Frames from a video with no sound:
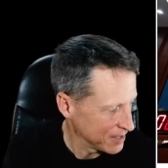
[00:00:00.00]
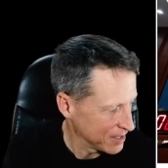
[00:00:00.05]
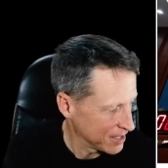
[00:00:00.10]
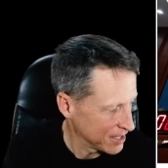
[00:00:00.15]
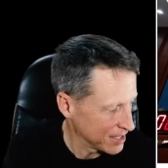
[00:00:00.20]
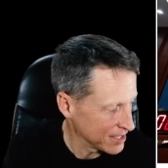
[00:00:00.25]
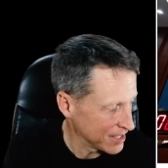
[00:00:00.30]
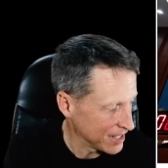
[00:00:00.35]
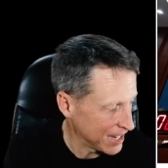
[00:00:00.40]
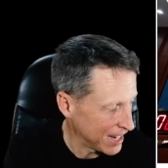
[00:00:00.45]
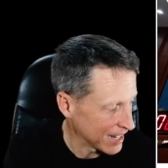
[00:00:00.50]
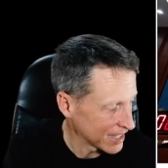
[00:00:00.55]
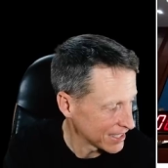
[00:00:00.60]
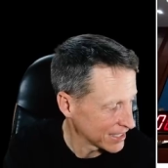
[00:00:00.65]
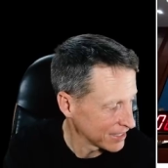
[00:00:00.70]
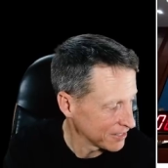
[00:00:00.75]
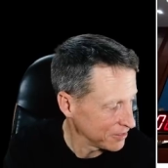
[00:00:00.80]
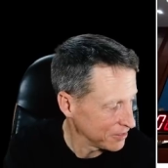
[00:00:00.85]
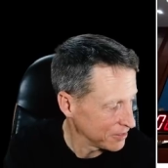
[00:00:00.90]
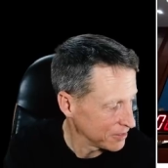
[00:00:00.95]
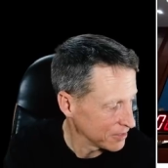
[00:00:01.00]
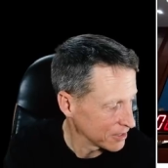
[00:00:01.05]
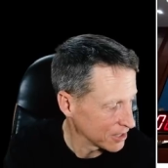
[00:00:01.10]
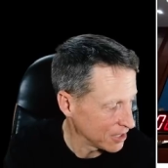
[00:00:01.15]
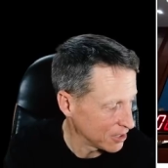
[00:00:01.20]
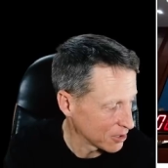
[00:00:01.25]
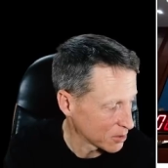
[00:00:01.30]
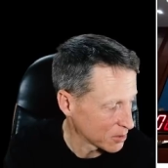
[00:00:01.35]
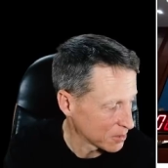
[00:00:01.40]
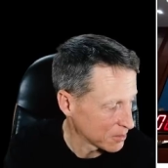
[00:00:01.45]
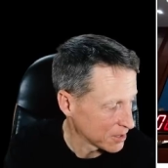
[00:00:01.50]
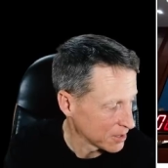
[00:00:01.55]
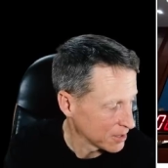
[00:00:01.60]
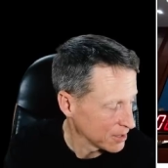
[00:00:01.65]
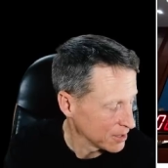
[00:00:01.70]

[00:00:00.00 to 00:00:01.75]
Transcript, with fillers: He's an active congressman.